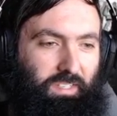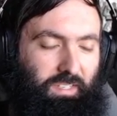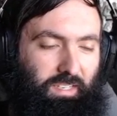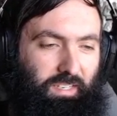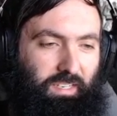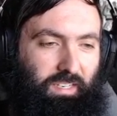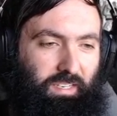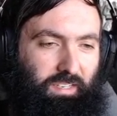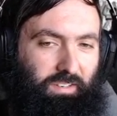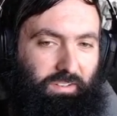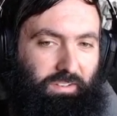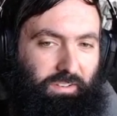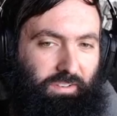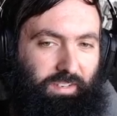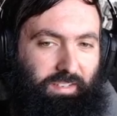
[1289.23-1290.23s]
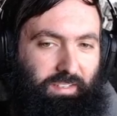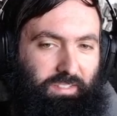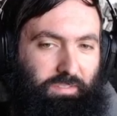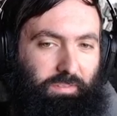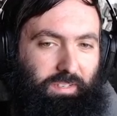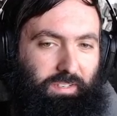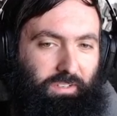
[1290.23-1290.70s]
I don't know, I guess
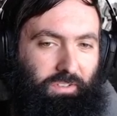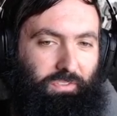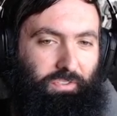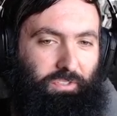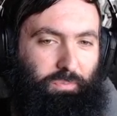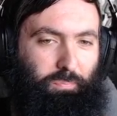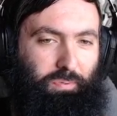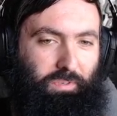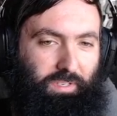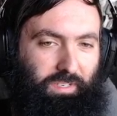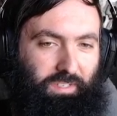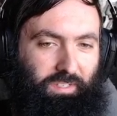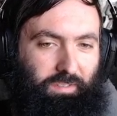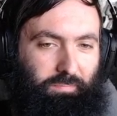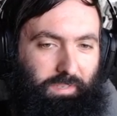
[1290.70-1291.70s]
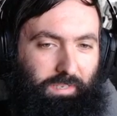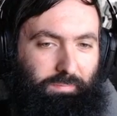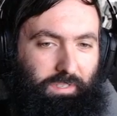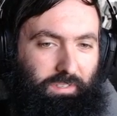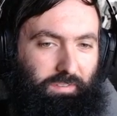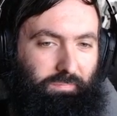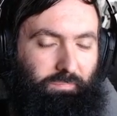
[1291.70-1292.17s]
my health is pretty good.
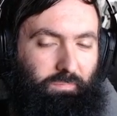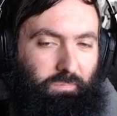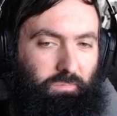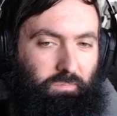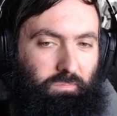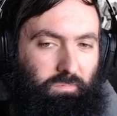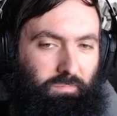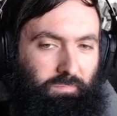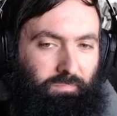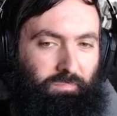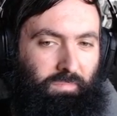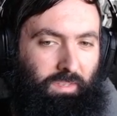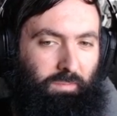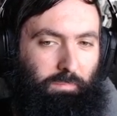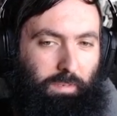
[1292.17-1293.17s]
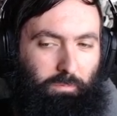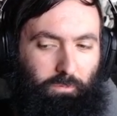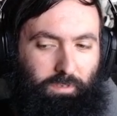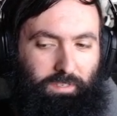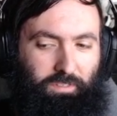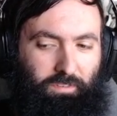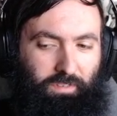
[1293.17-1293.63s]
Maybe... Maybe
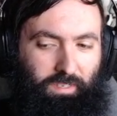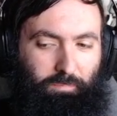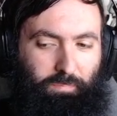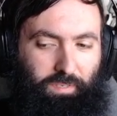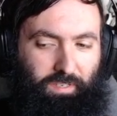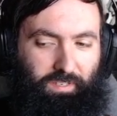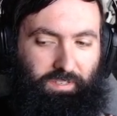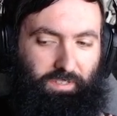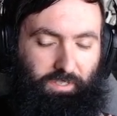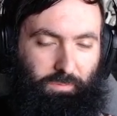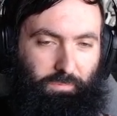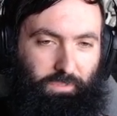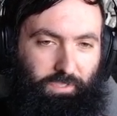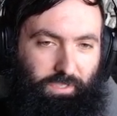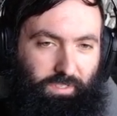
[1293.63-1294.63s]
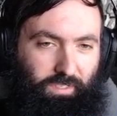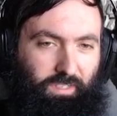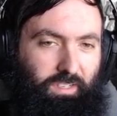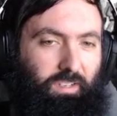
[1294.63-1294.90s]
we do need p huh?